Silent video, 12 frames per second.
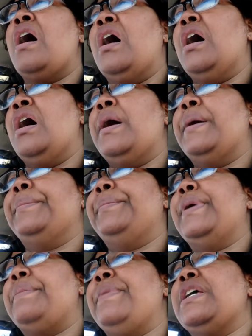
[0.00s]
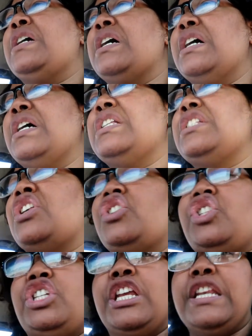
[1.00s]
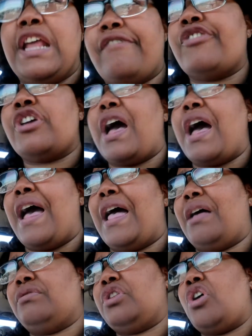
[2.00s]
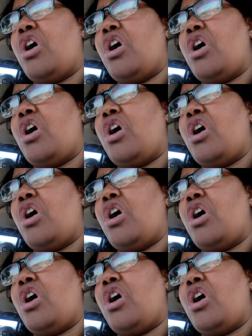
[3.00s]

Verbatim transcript: um but because she never got out the